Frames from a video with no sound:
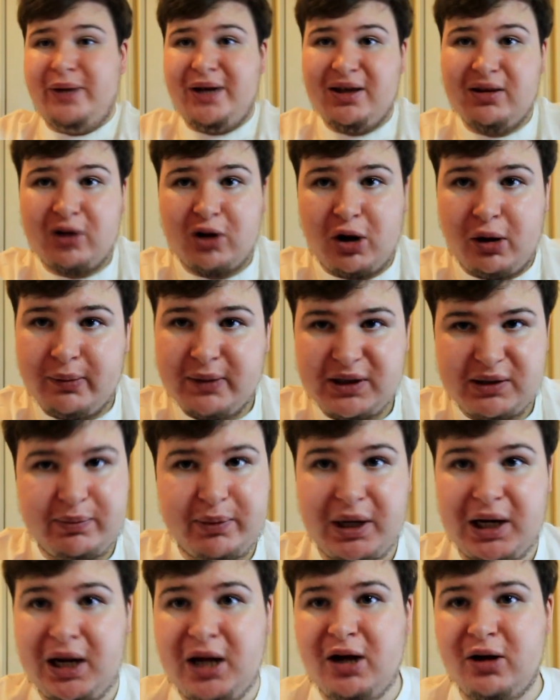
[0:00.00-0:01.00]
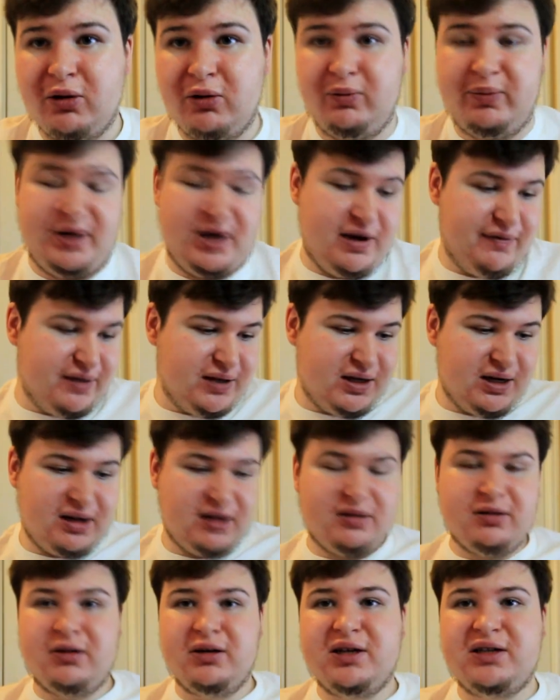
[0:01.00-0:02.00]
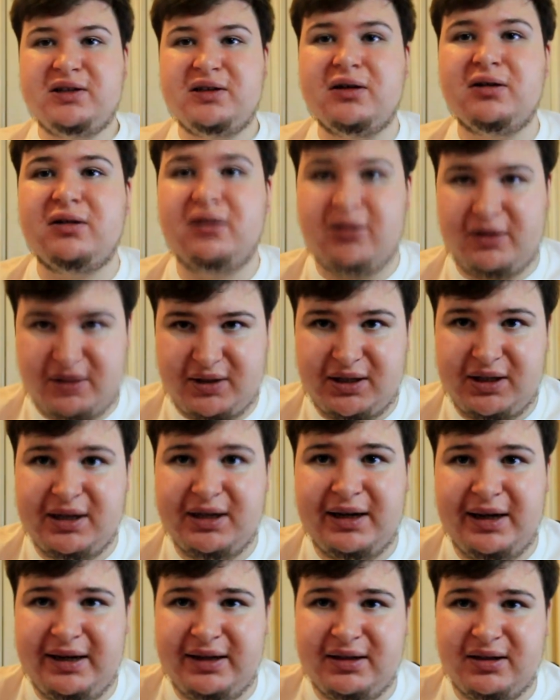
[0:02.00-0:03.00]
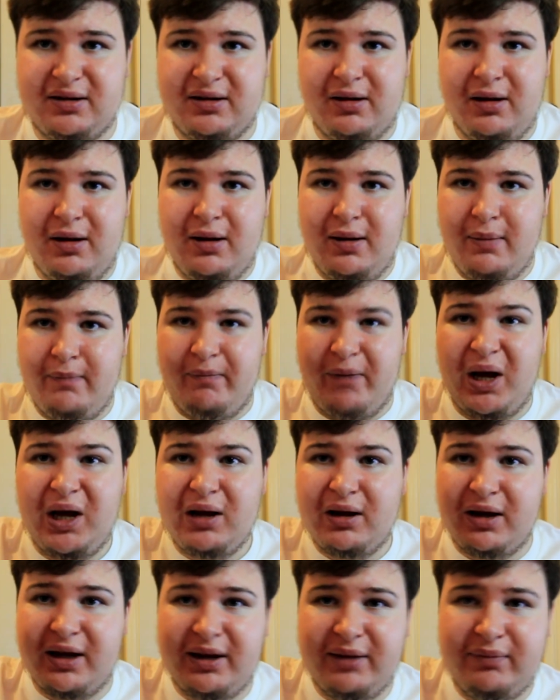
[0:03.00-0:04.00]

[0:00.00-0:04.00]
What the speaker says: me in the comments below. But other than that, guys, I'll see you later. Bye.